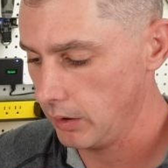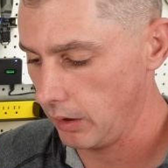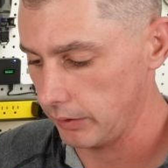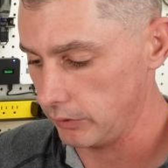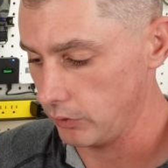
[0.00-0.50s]

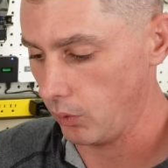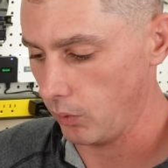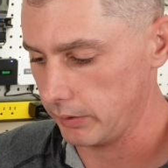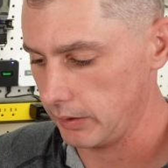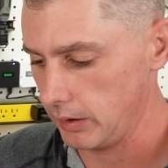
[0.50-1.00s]
I don't
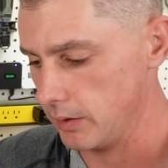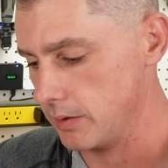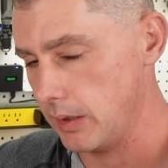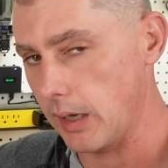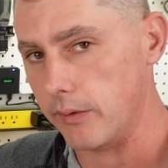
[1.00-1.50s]
want the
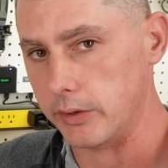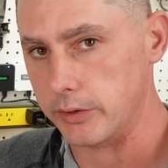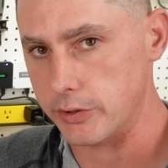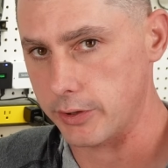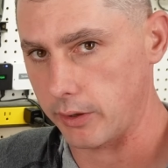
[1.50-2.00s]
AC ever
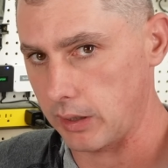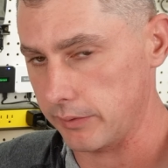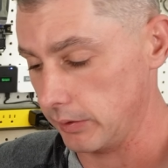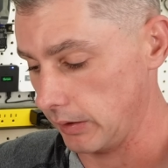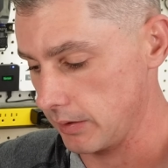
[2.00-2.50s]
to shut
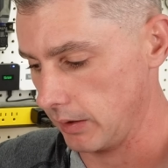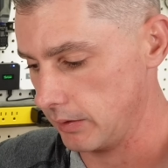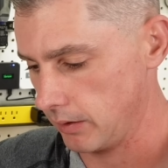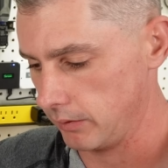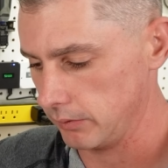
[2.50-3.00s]
off unless I
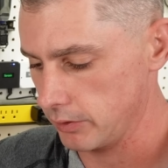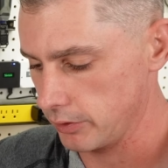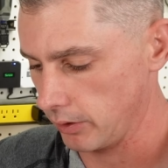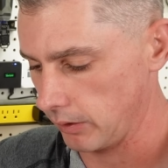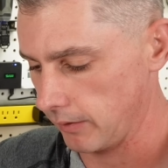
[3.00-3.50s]
tell it to
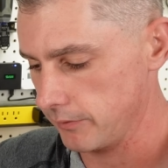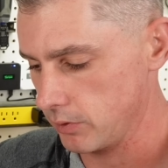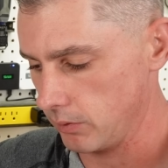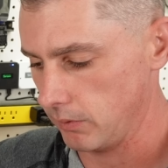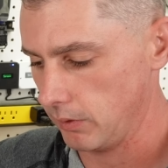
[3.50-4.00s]
shut off.
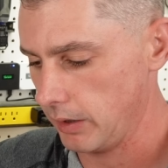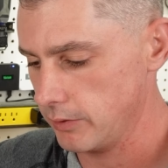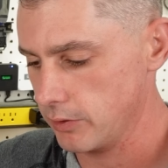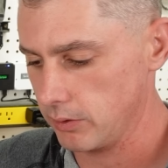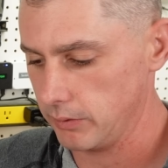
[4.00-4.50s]
So I
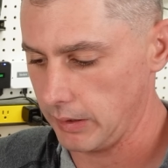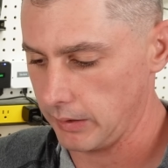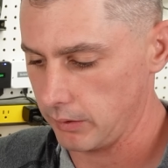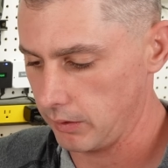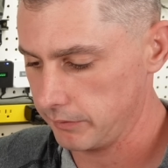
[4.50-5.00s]
just turn
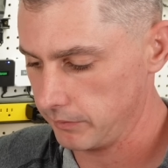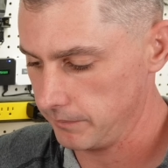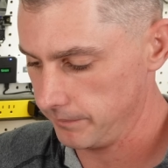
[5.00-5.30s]
that off.